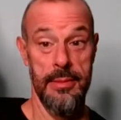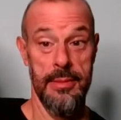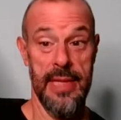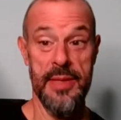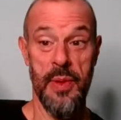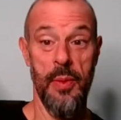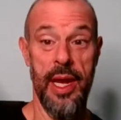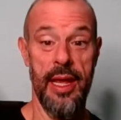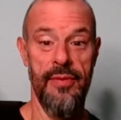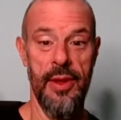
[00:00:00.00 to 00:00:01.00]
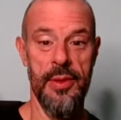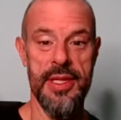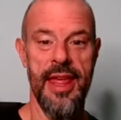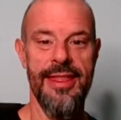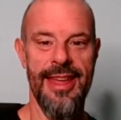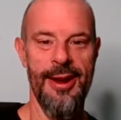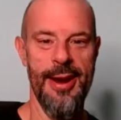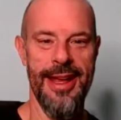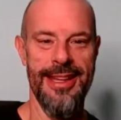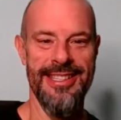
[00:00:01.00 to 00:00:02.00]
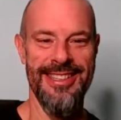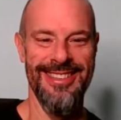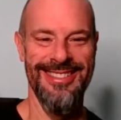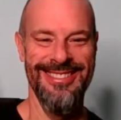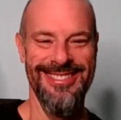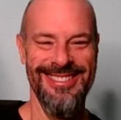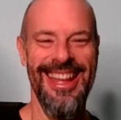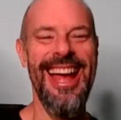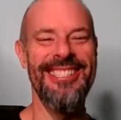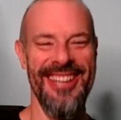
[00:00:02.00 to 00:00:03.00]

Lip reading: That's one way to get views. There it is. That's how